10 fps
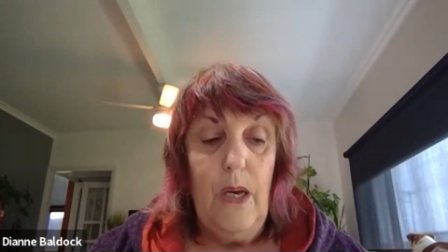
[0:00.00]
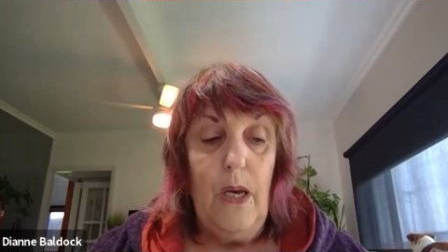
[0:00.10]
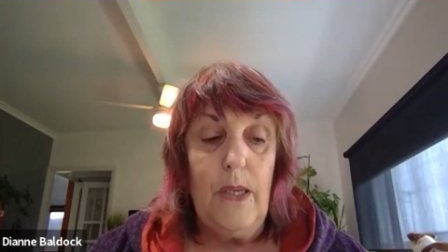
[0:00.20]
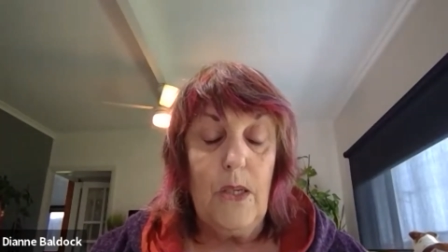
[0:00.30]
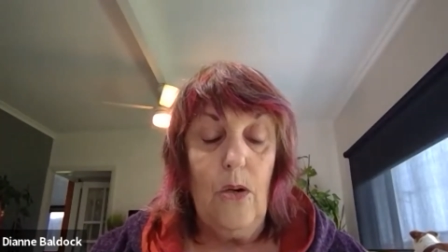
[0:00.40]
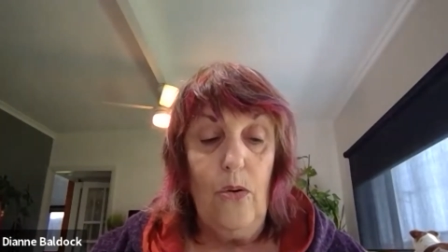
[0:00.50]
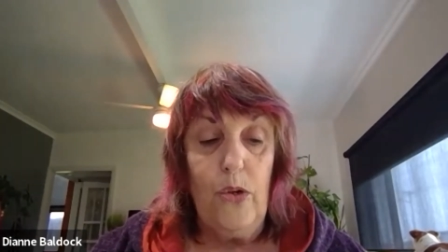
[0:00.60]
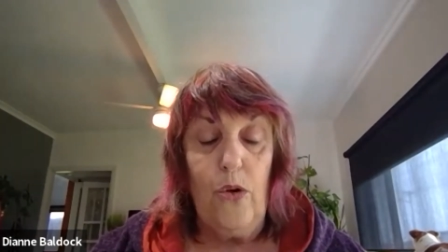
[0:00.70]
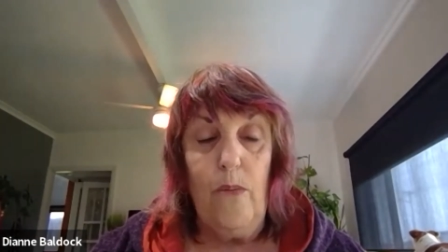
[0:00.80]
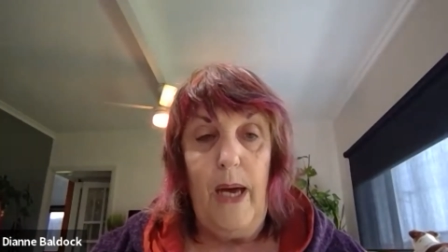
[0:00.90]
It's called
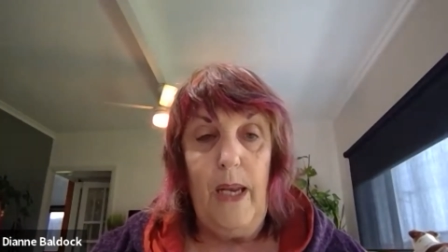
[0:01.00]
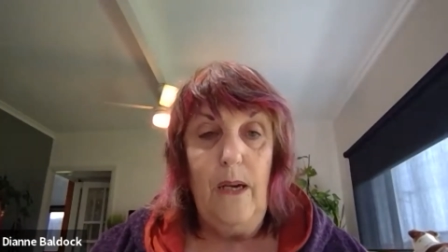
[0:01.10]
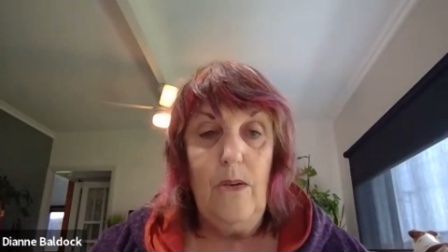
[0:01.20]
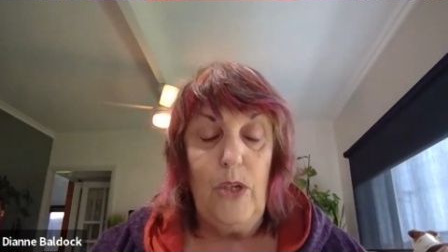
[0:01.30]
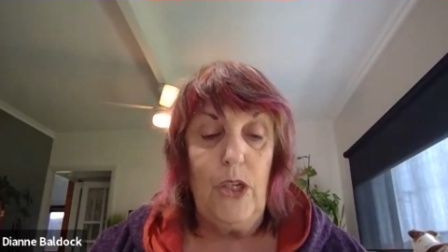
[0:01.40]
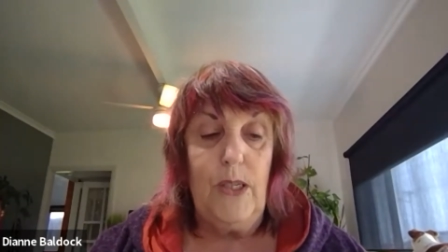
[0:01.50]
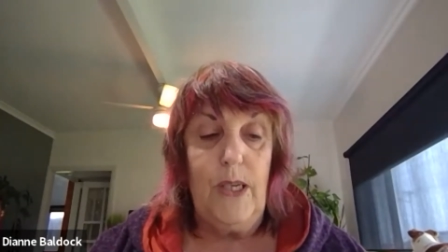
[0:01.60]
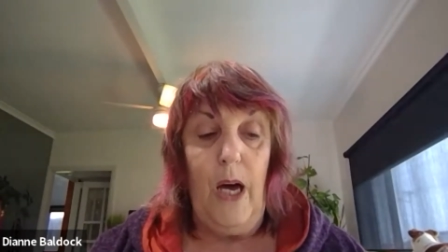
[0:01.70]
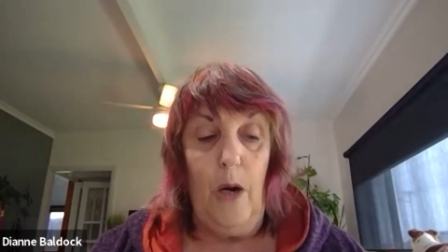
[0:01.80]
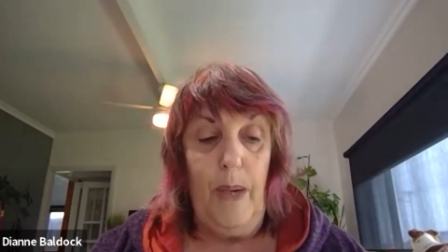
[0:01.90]
Tromana, which is
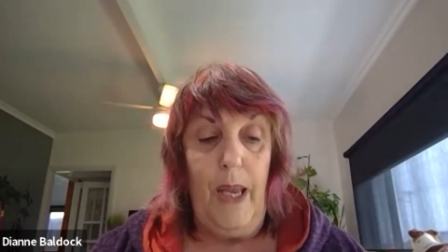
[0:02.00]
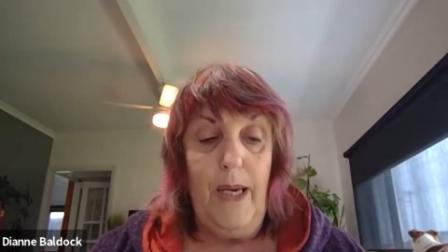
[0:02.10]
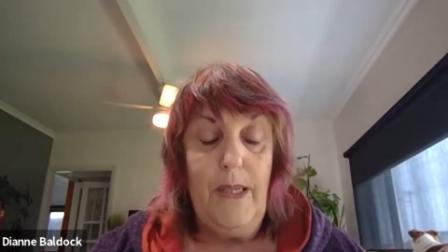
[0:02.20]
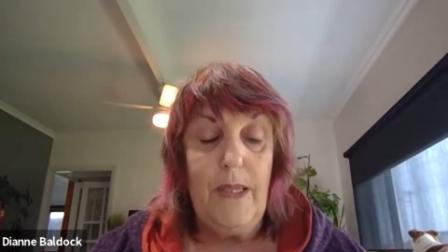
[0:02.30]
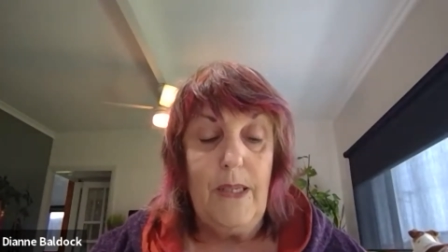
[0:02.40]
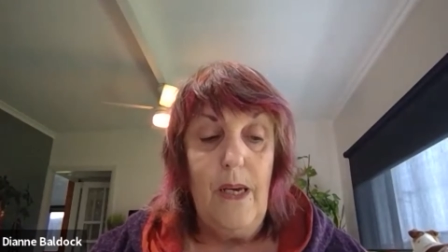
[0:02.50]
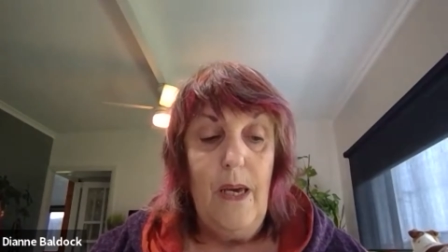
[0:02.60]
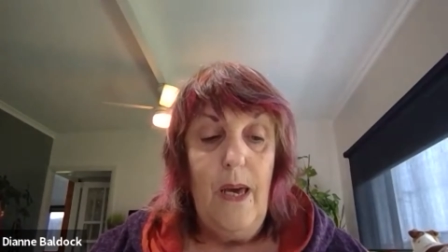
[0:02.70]
our place,